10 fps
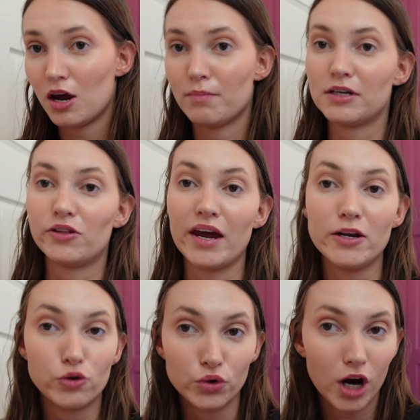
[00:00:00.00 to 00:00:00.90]
but they
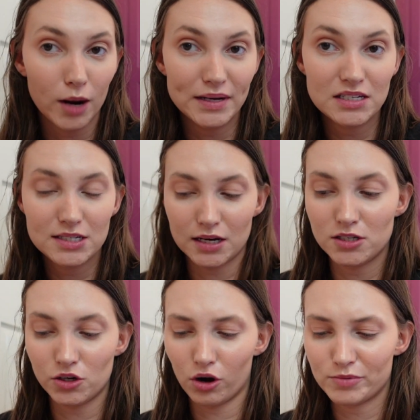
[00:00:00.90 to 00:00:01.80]
do come in
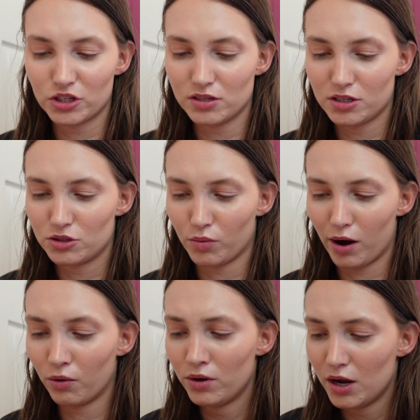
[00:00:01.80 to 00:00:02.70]
scented options as
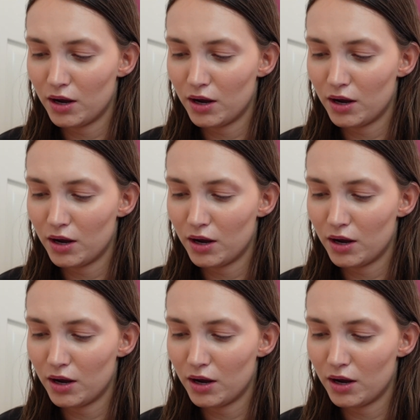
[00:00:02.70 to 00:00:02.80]
well.